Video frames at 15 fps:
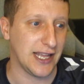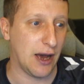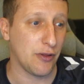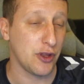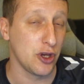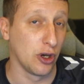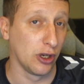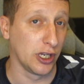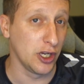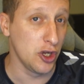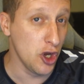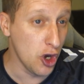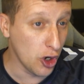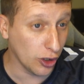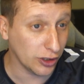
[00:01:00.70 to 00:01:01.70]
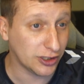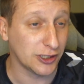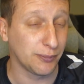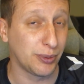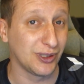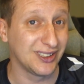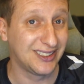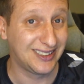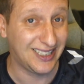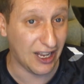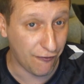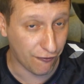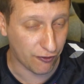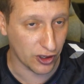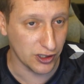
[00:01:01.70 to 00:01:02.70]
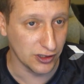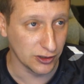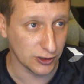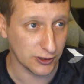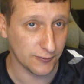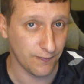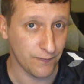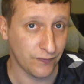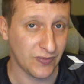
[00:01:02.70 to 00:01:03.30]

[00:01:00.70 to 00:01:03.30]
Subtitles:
the only noticeable difference